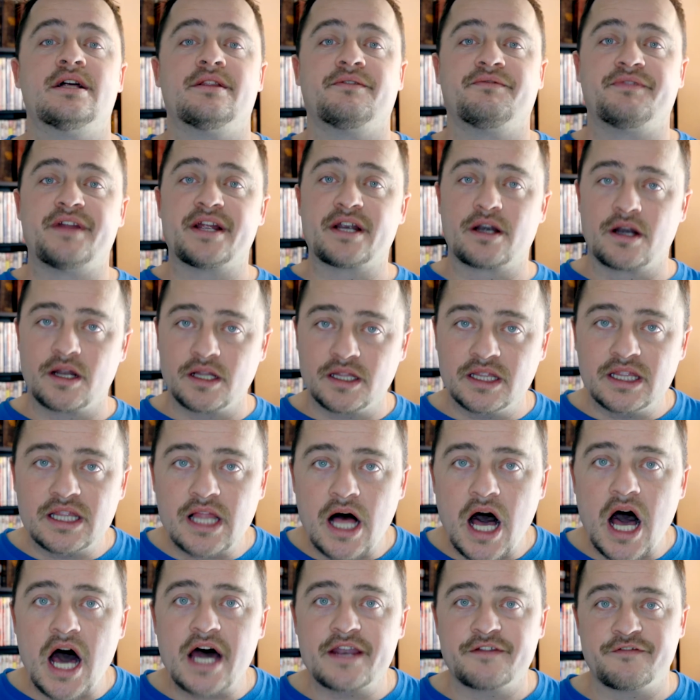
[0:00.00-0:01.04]
There are a
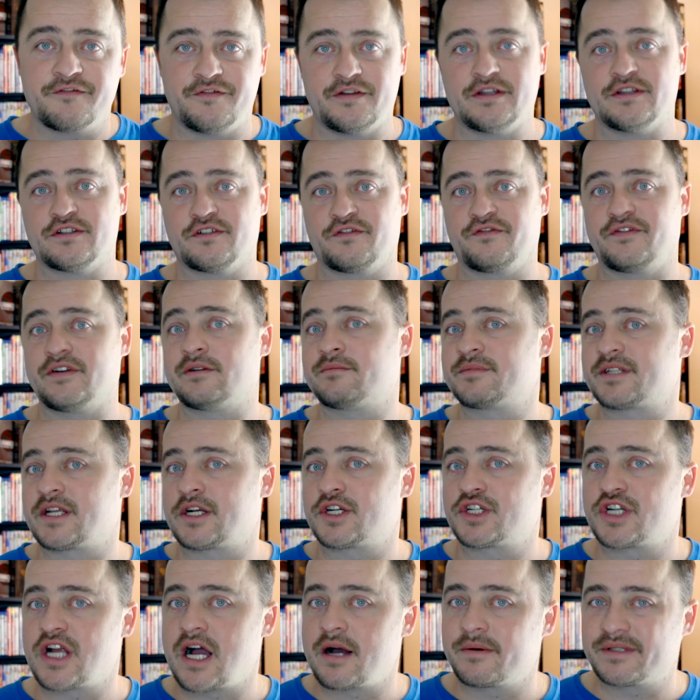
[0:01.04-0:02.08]
lot of feature films that are
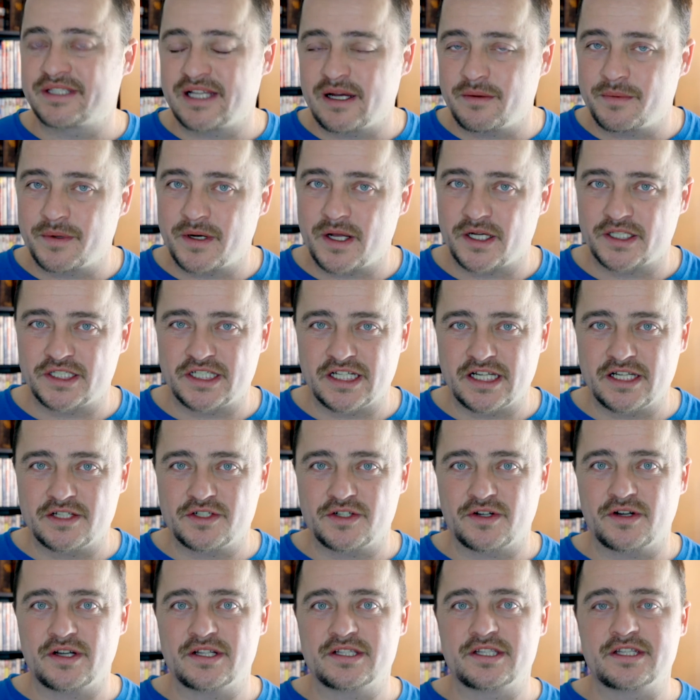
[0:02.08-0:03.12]
shot without production
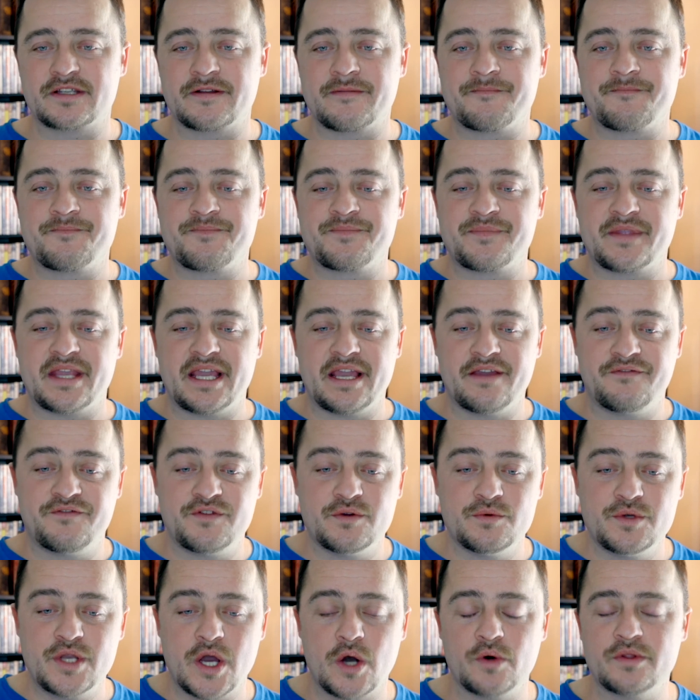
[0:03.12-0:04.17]
insurance. If
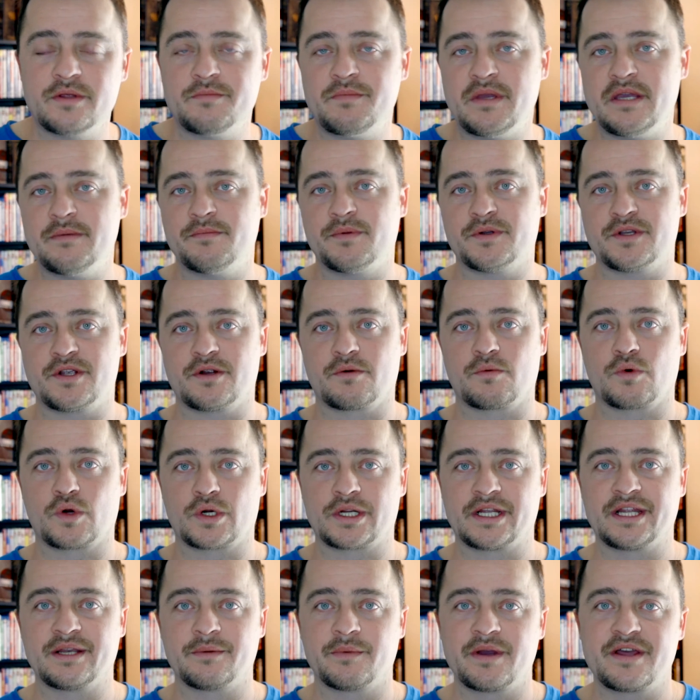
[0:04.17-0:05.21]
you know the people you're
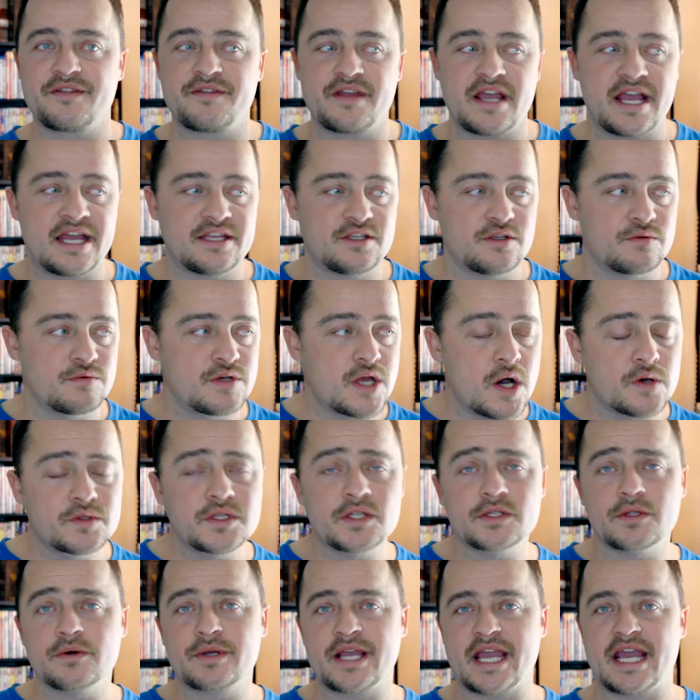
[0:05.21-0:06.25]
working with and you know the
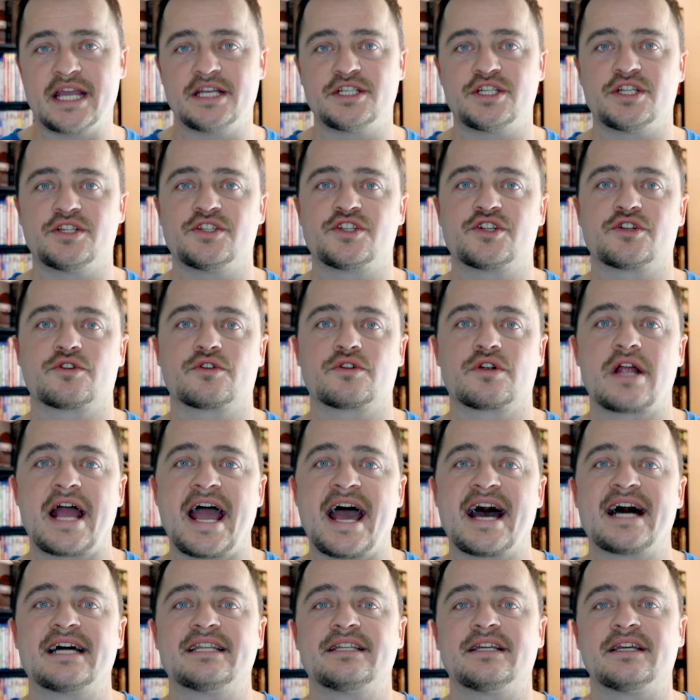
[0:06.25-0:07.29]
locations you're
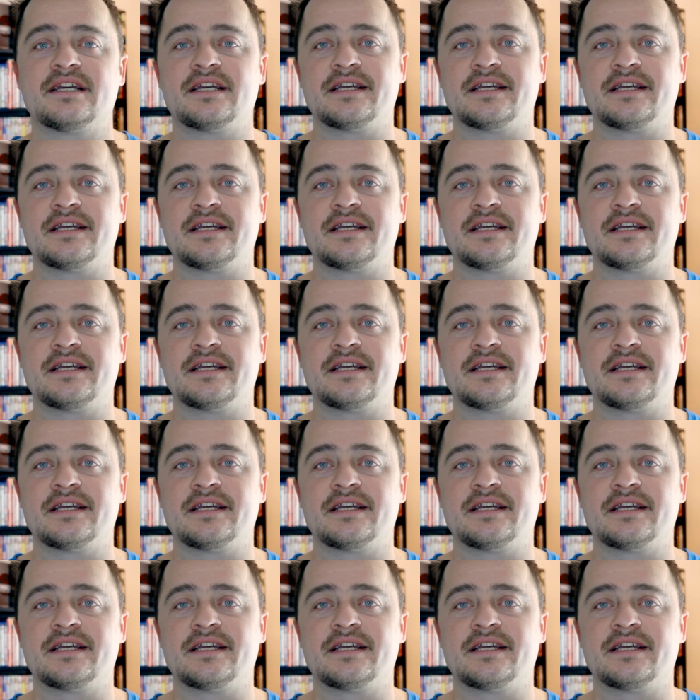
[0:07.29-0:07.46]
at,